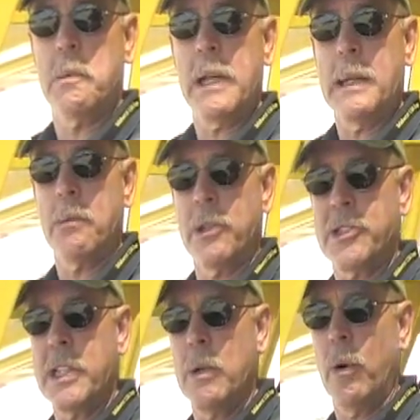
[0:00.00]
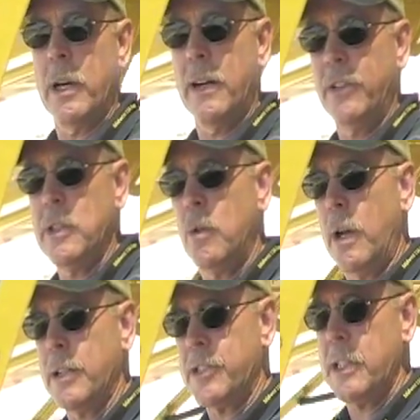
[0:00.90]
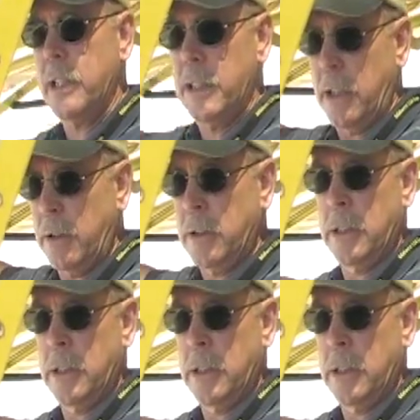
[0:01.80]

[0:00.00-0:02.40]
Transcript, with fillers: to being able to see whatever you want to see in here.